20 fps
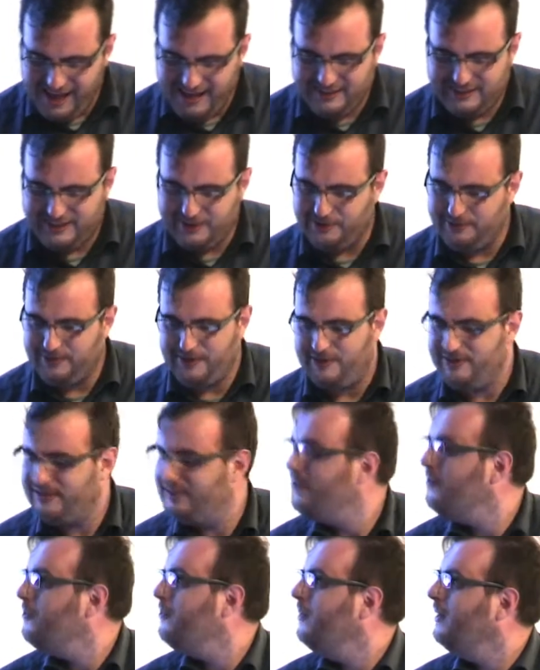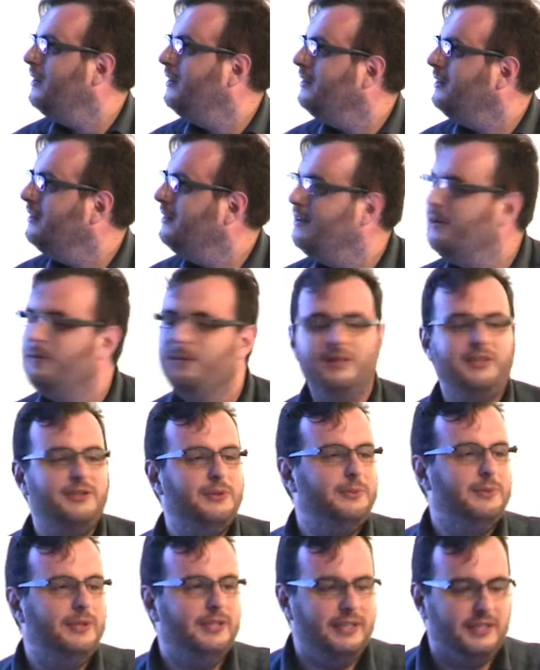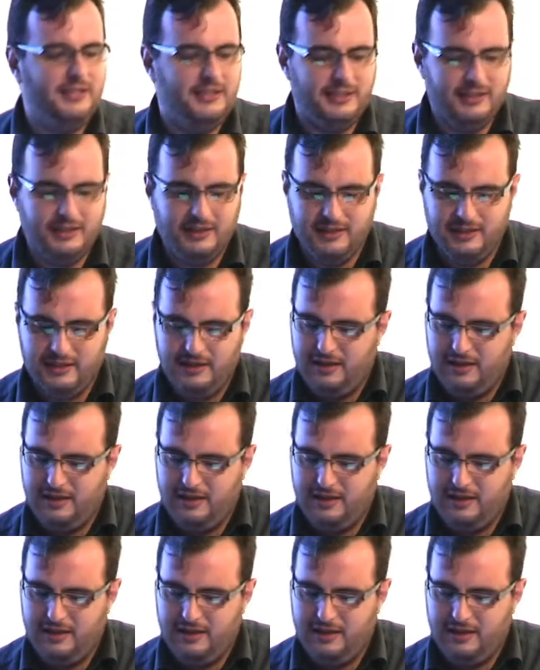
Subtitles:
So there is no one to be